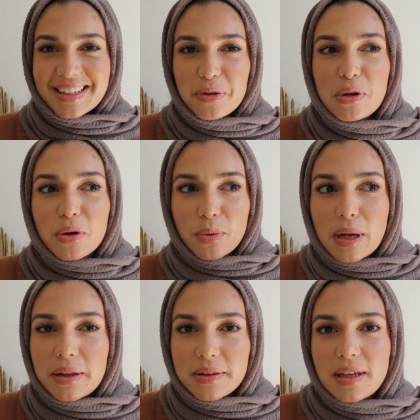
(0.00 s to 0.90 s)
We were
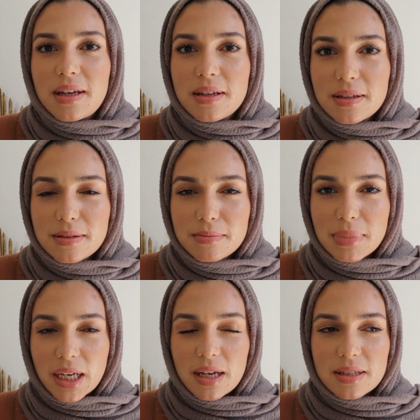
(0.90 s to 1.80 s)
wealthy
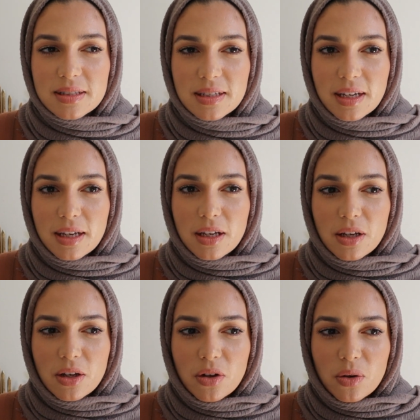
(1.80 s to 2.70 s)
because
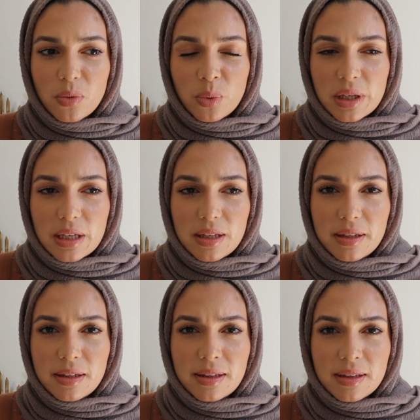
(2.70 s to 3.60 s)

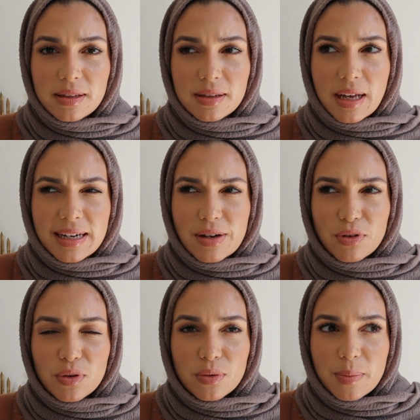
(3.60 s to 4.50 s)
we I
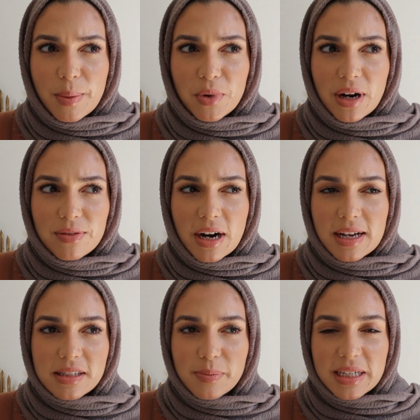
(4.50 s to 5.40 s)
never remember ever
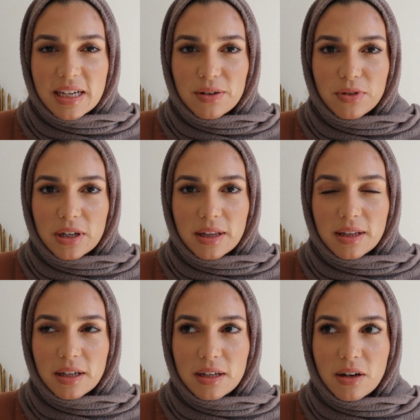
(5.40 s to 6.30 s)
asking my dad for
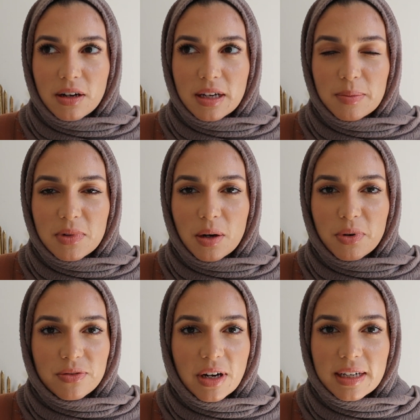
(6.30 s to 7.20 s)
anything and him not
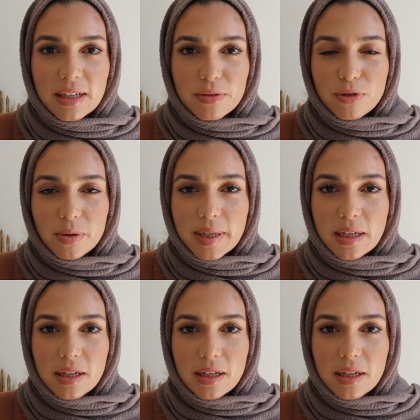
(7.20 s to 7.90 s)
providing it for me.